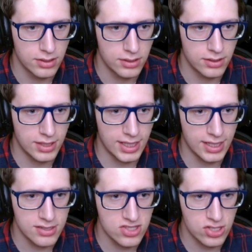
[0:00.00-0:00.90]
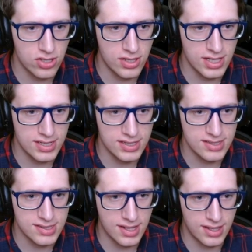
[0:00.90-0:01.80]
The answer
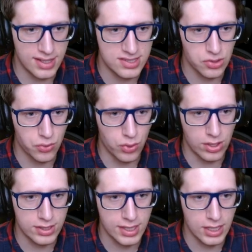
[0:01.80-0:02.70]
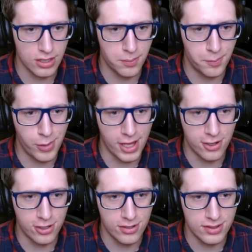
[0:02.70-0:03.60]
is it's working
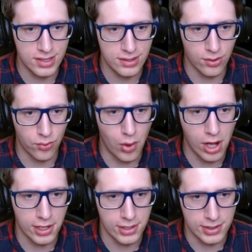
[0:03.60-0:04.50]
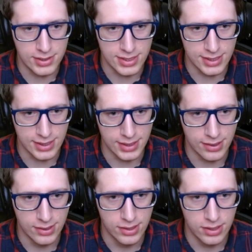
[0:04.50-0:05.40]
better than the water did,
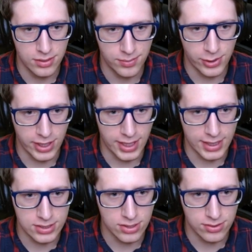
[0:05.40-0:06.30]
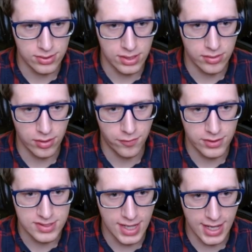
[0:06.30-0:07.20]
but I don't know if
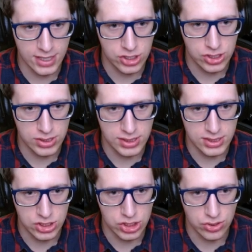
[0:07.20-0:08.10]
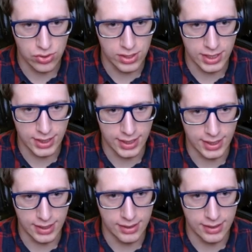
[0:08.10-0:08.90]
it's actually destroying it.